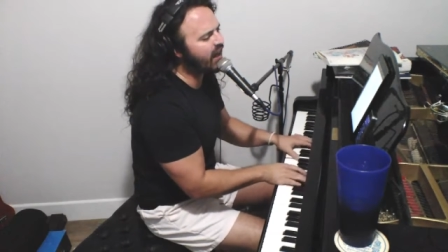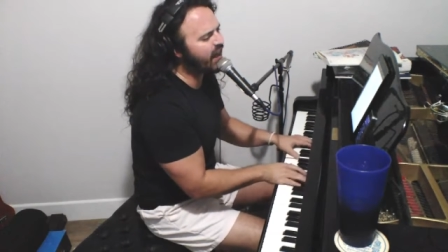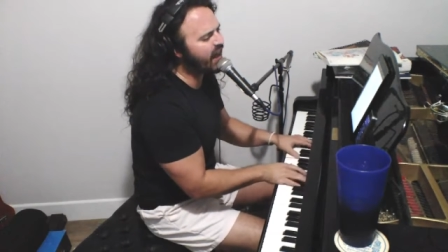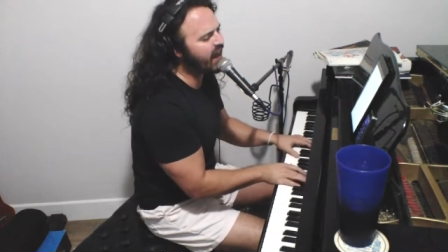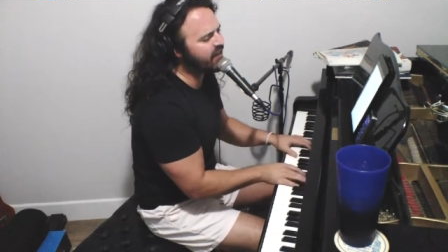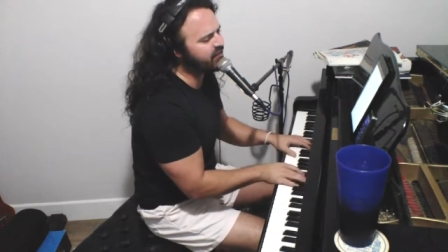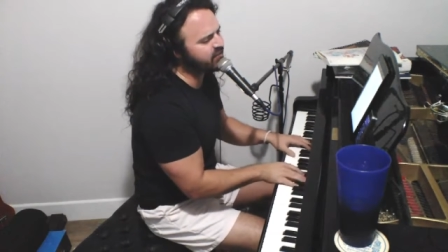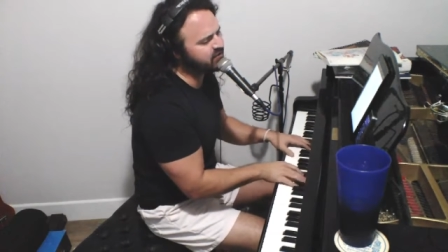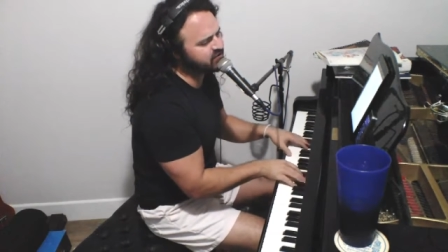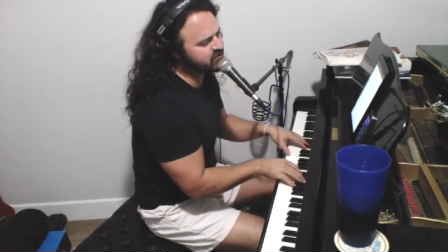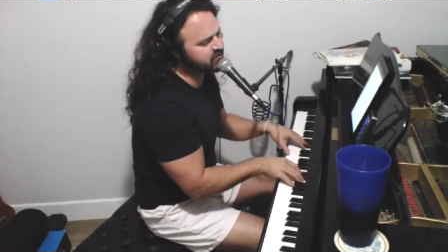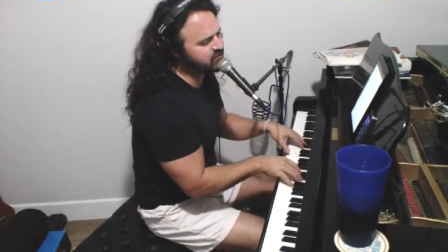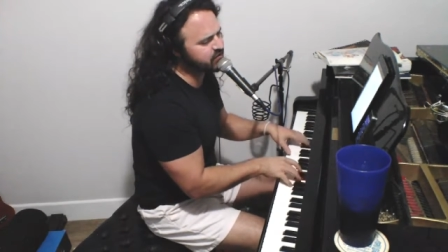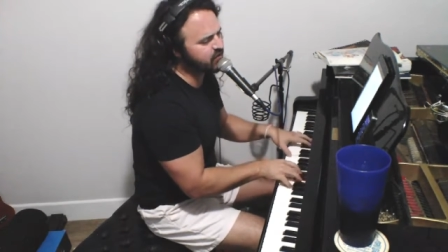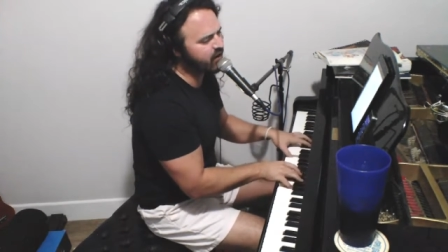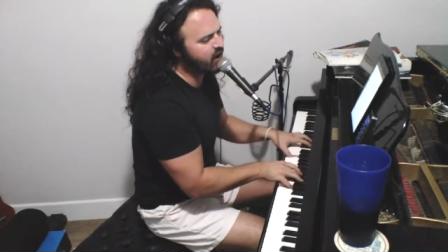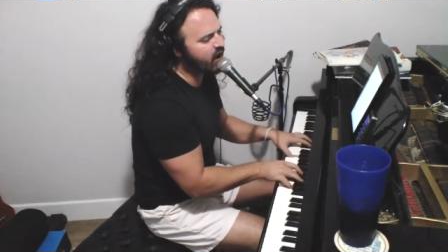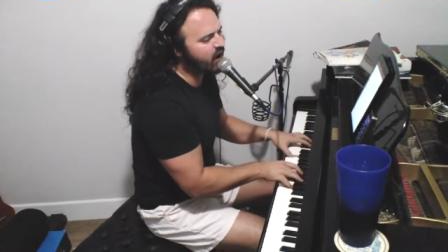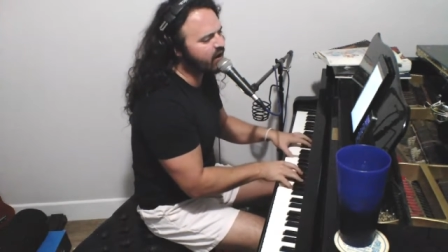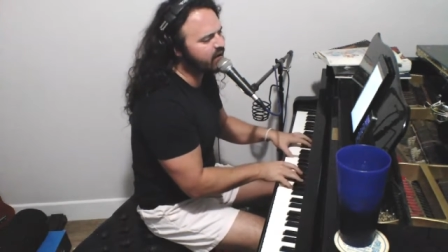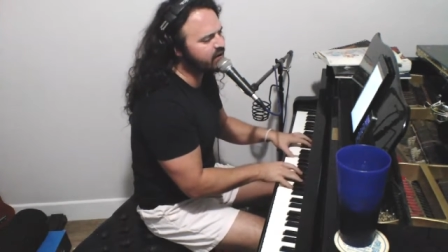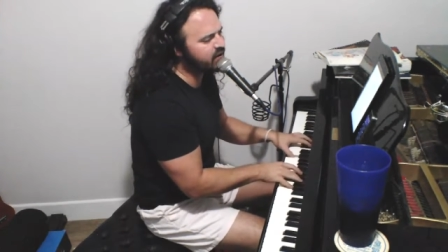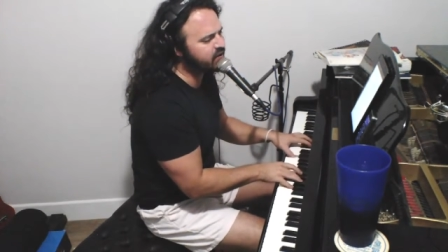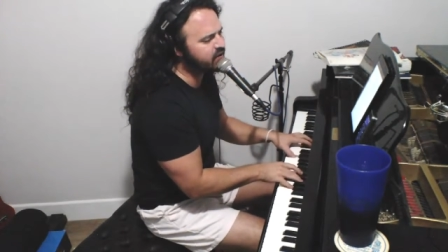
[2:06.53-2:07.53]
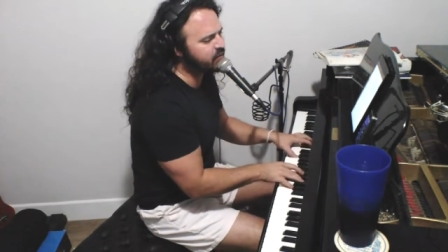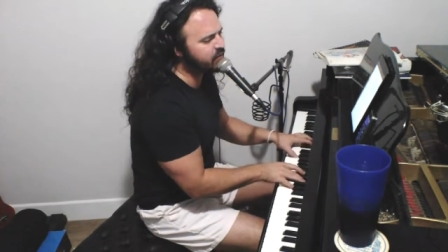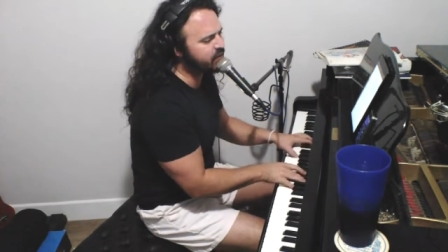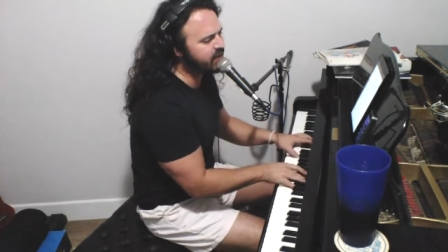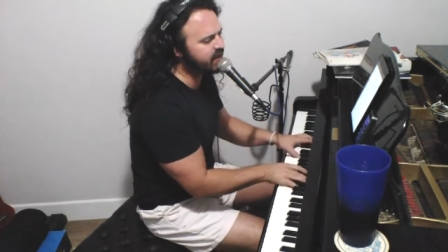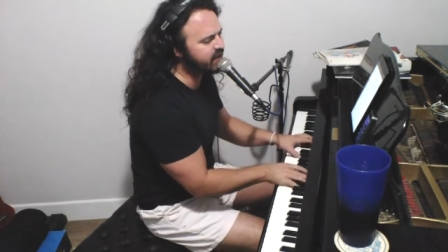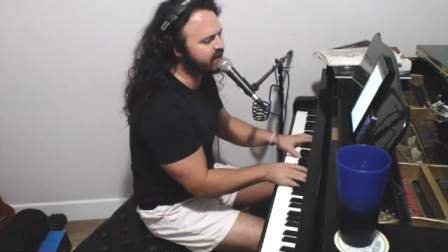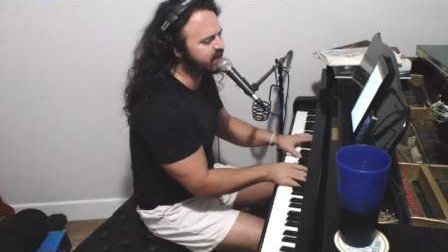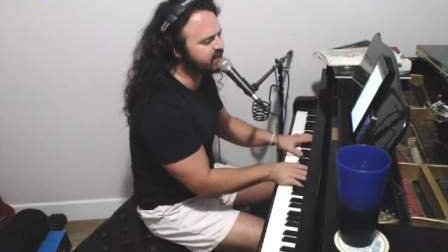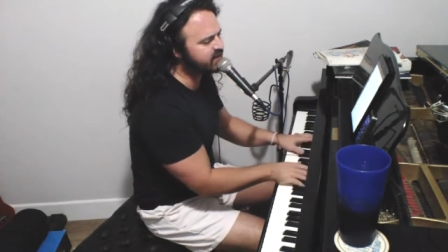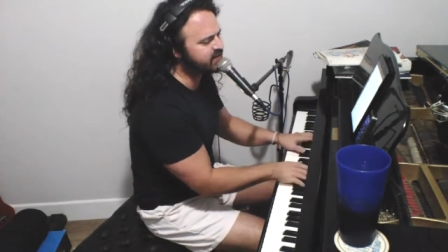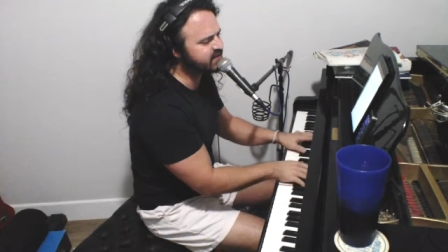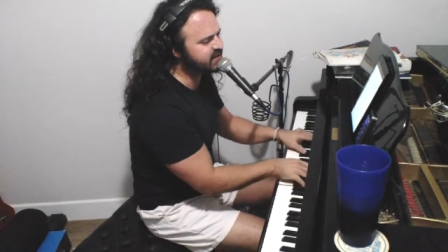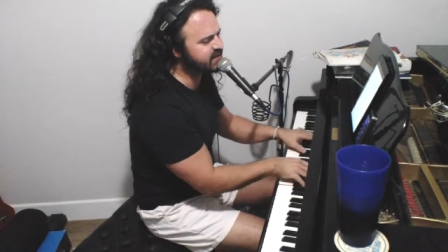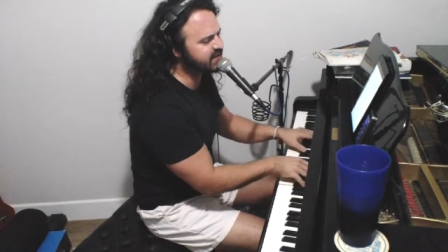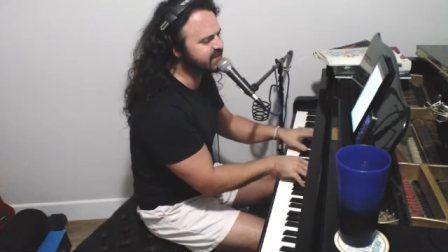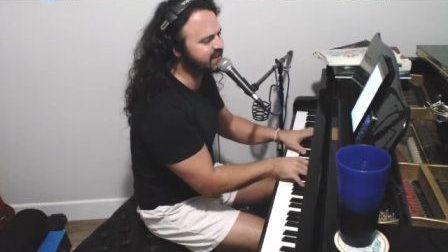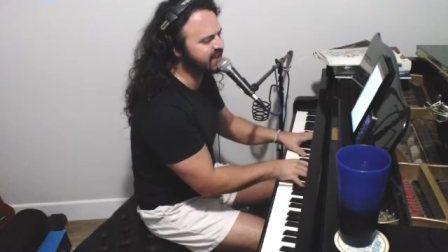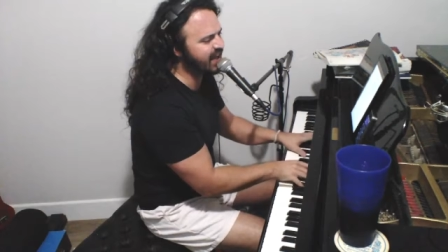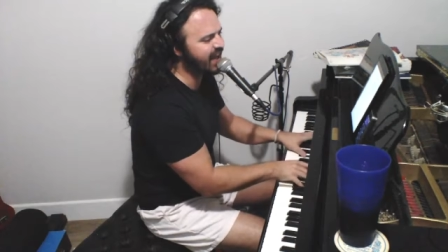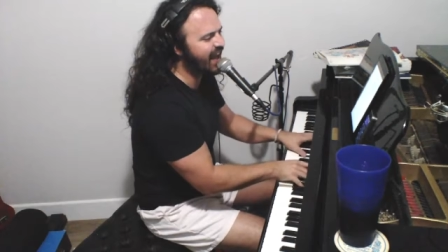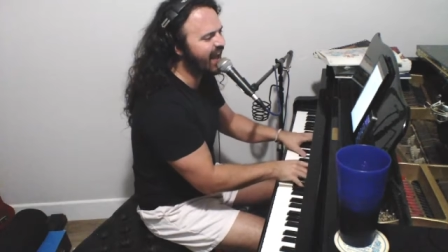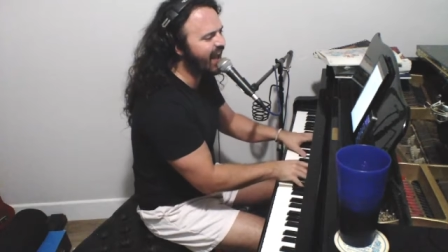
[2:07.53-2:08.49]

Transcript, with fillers: and the stronger we stay.